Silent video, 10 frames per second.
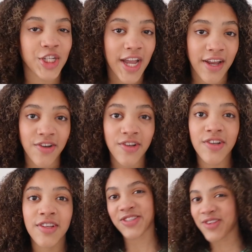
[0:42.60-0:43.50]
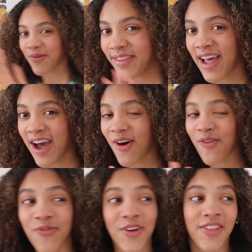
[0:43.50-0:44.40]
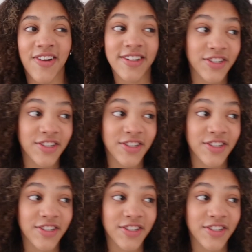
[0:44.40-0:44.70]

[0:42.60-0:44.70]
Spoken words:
channel. So without further